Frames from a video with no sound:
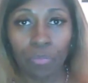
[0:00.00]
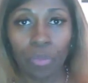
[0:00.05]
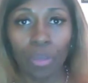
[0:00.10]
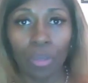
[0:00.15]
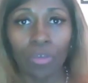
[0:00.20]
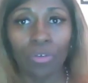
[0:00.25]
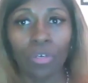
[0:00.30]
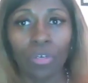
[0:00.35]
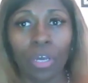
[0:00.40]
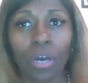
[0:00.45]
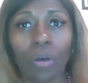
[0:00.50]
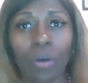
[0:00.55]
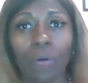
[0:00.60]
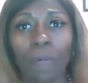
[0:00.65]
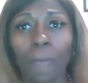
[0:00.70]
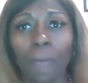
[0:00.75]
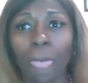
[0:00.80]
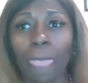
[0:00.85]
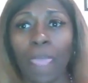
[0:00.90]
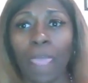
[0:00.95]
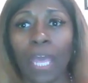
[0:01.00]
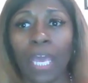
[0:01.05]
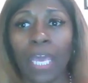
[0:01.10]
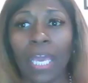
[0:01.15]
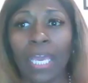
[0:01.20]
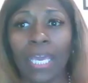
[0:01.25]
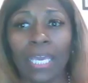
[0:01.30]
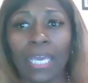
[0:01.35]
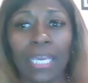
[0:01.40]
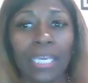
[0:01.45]
It
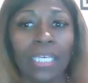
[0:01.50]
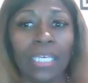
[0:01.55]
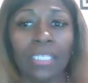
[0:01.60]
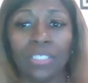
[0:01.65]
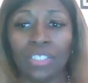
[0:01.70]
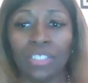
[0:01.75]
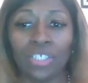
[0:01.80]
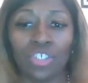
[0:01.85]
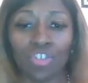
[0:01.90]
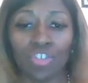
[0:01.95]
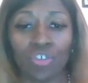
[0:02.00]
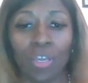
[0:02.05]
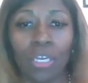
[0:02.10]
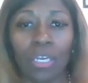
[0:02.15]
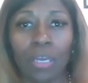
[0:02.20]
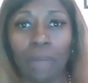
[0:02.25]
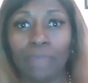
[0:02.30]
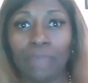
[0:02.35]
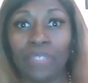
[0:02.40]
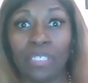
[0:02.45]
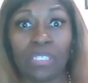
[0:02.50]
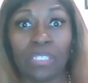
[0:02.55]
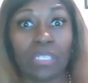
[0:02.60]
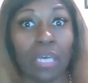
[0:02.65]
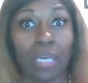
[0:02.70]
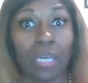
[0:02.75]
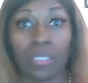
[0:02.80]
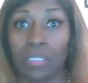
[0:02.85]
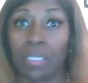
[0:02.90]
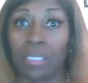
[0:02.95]
is just straight up
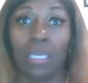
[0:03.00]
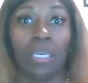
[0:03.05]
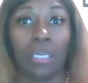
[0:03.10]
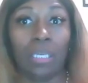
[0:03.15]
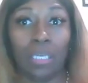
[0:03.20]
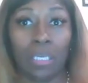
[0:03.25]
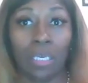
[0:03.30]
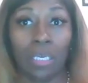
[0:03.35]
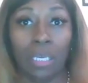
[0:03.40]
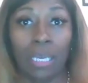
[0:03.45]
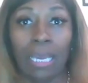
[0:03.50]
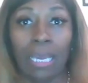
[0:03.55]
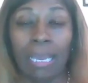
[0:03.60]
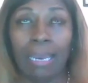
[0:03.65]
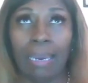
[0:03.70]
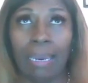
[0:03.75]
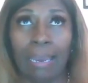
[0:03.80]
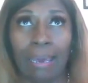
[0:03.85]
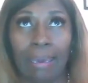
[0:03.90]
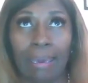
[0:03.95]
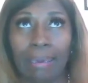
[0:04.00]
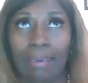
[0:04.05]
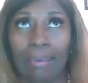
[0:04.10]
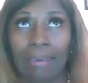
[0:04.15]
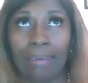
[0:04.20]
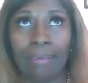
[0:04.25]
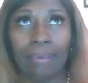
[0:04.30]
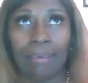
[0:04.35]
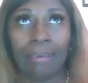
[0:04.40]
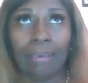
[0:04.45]
disgusting. Like,
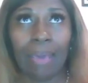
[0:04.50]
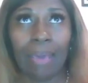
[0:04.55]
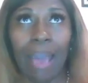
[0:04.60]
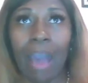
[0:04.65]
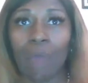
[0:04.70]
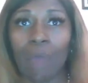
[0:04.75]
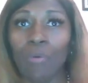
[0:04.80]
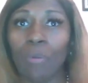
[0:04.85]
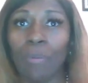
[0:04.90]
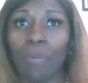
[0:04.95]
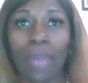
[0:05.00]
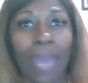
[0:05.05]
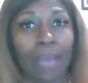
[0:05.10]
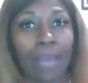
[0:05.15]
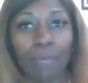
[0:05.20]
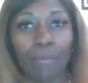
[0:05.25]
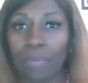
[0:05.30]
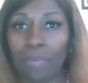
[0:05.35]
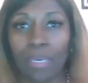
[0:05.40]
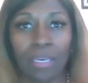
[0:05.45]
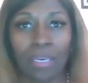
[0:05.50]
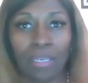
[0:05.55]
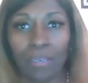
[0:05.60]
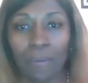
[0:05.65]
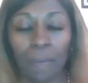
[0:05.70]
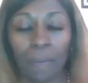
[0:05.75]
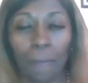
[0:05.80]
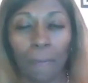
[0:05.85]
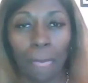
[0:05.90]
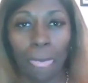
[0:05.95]
our Black
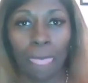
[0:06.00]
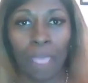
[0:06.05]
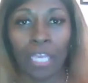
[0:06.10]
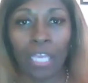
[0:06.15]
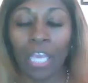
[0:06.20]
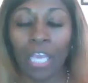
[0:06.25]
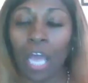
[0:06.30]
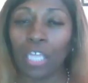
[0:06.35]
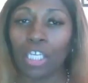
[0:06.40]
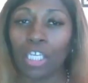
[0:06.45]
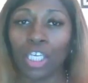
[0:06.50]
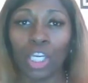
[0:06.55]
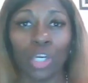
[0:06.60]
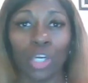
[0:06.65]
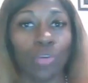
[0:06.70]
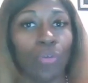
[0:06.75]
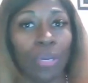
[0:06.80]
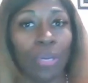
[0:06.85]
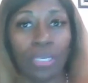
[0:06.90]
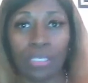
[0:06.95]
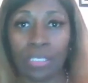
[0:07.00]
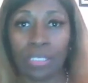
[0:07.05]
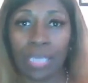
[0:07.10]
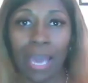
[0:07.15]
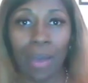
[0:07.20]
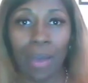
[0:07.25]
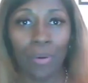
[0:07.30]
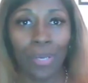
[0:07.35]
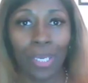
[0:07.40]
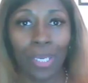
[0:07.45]
men, y'all looking crazy
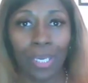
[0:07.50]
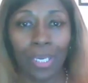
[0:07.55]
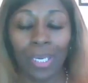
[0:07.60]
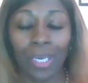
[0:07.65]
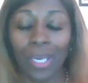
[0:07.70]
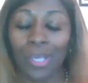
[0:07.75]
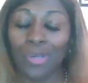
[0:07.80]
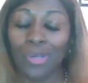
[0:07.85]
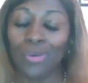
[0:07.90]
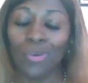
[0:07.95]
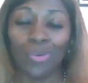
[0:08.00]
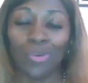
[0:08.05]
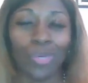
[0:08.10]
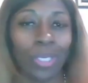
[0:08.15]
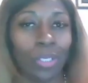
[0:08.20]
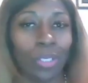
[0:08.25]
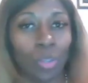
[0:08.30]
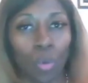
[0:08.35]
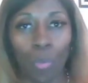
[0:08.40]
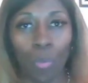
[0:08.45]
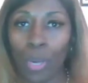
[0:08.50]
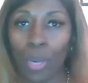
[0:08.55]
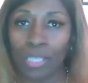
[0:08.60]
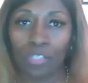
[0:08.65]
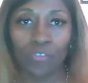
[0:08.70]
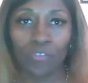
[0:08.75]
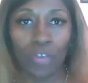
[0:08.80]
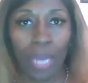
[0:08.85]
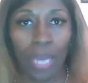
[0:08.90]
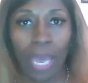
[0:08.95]
out here. You don't get no
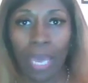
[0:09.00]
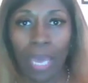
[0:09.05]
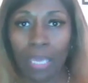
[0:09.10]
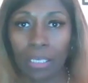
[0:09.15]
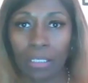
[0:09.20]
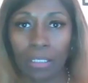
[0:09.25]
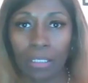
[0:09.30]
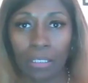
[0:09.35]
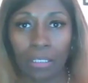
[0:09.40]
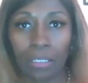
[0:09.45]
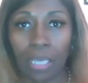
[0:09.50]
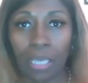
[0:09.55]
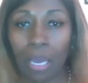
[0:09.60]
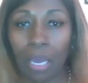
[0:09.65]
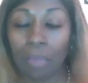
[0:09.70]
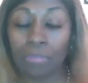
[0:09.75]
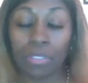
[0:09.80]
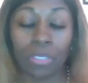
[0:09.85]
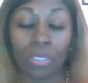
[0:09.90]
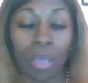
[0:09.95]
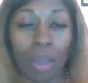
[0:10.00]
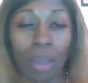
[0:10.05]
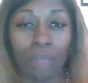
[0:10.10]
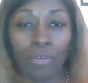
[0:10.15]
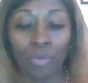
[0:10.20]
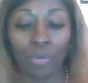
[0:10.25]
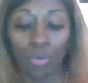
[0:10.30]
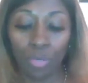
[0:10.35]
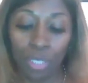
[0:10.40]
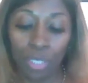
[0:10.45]
points for that. I'm sorry,
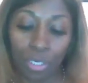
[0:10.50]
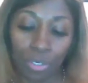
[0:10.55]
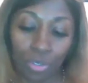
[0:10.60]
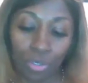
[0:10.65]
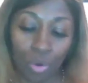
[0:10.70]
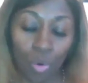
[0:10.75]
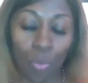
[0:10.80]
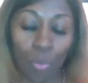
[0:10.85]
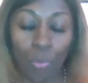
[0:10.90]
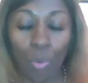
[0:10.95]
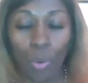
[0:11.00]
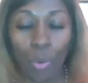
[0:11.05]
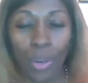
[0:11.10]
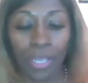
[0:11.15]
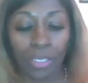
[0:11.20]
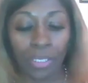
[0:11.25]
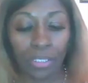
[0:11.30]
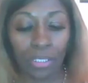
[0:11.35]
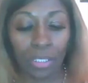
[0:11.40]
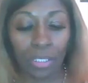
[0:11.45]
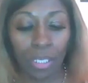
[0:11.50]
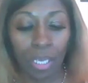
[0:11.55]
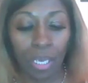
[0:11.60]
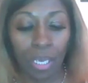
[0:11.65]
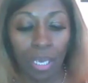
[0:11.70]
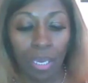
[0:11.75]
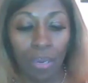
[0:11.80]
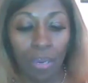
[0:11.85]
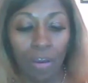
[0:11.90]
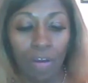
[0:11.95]
you don't get no points
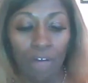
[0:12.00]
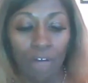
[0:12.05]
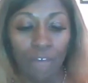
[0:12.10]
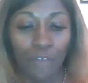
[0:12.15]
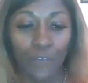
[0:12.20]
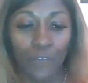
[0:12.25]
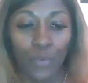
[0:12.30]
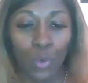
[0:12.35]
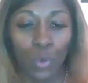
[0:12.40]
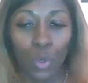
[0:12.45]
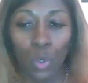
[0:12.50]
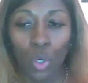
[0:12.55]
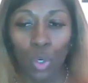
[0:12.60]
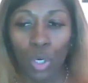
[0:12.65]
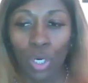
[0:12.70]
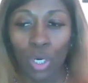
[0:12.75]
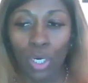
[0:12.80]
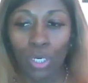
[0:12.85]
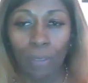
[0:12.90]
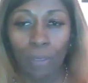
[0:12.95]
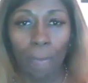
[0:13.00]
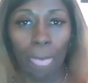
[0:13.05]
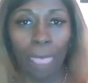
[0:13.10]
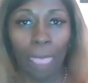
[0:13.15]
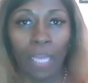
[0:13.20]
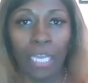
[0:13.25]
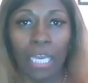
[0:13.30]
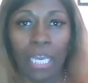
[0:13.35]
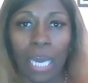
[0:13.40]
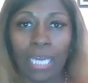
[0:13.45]
for
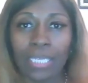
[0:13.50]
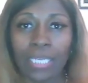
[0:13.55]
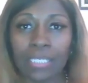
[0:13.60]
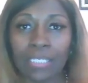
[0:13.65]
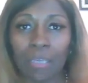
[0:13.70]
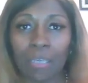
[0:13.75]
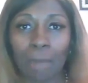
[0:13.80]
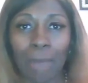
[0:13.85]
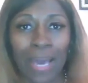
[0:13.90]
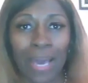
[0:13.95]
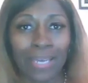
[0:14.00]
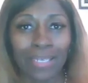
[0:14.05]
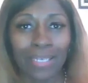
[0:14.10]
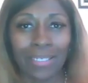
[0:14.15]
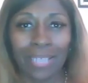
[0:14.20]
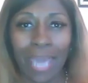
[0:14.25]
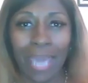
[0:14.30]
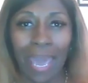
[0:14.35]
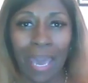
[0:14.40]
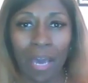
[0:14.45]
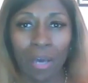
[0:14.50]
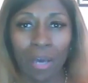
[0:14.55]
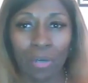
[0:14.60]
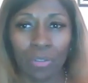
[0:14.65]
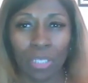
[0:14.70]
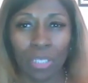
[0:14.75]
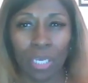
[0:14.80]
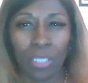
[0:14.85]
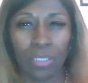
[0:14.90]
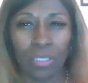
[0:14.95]
gunning somebody
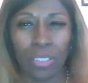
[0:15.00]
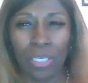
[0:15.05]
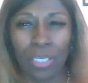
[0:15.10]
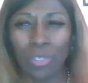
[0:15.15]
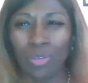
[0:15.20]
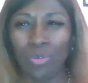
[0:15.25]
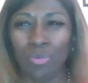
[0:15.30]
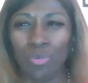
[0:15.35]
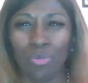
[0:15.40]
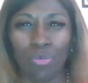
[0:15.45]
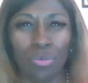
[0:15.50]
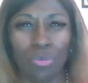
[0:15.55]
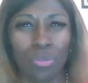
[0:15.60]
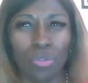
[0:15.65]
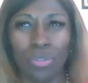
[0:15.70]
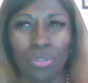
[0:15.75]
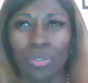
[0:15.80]
down, and then